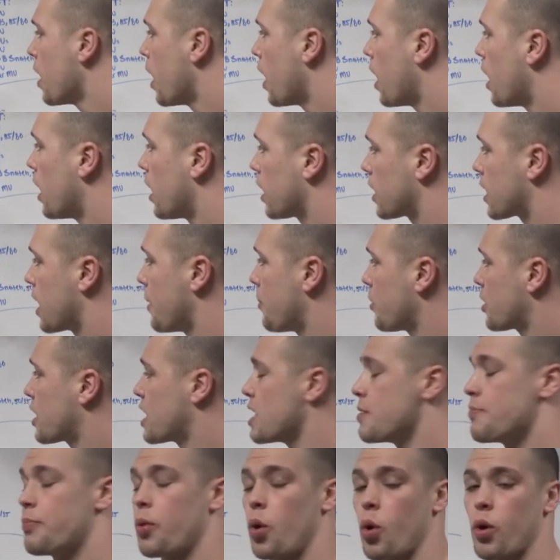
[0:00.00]
A couple
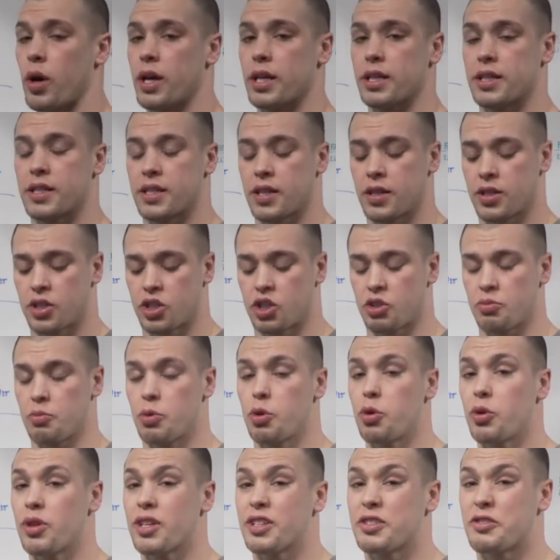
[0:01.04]
key points.
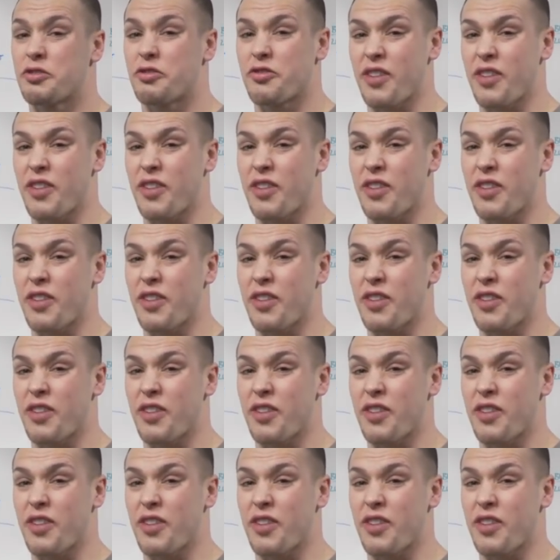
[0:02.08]
Smooth is